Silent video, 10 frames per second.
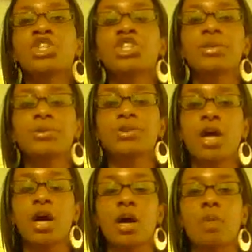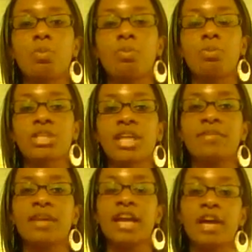She was
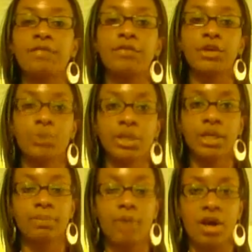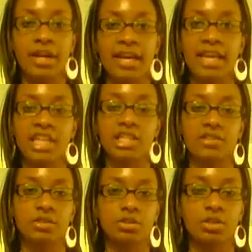having like a viewing party, I
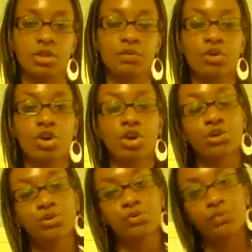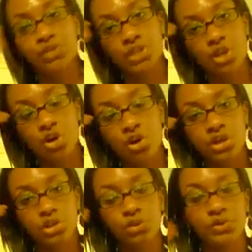guess, you know, for her new
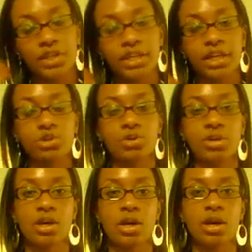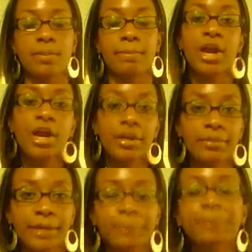song and new video, Marry
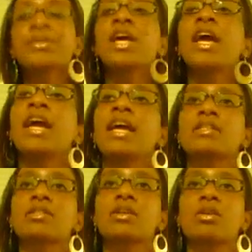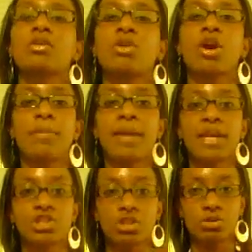Me. And so her
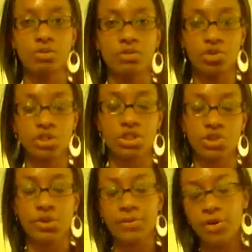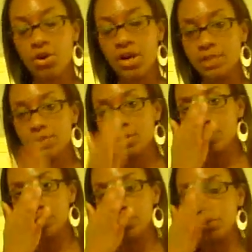manager, who of course is her husband,
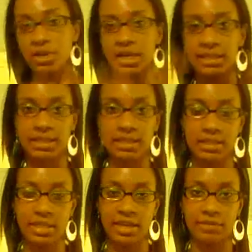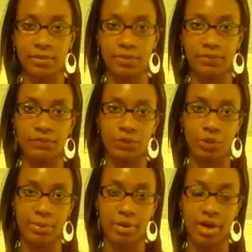he's supposed to be throwing like this get together
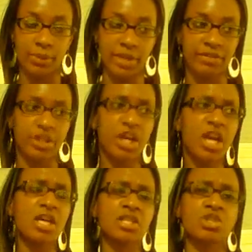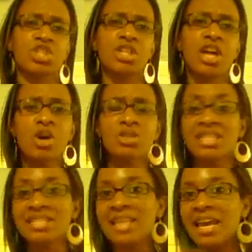viewing party, whatever. So she goes
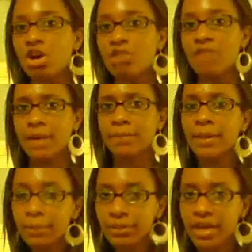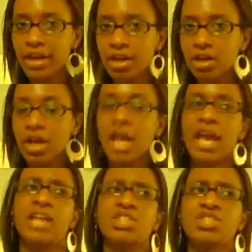and it's not a whole rack of people there.
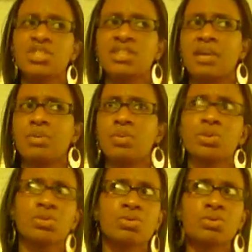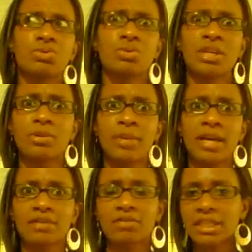And she's just like, well, what's going on? Ain't
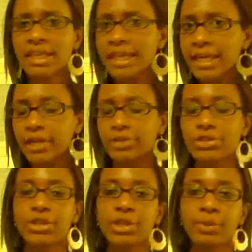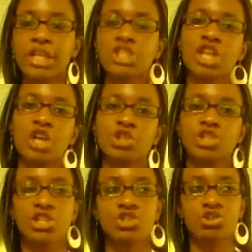nobody really here. So anyway, she goes,
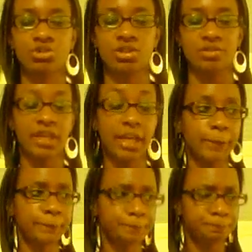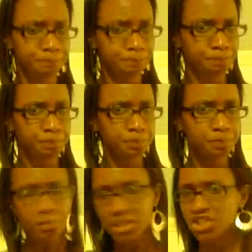she introduces the video.
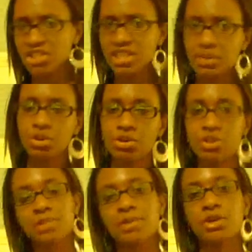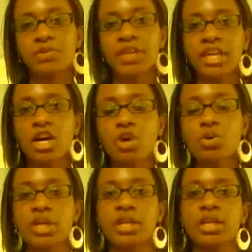And she's like, well, no, this is my new
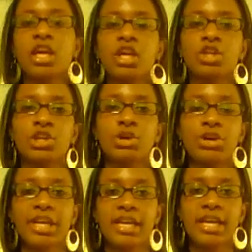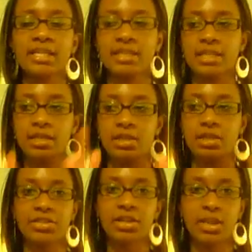video. And, you know, here it is. And
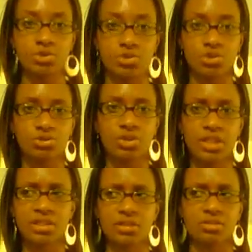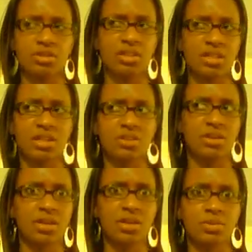then nothing comes on the screen. So she's like,
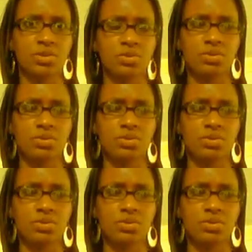okay, what's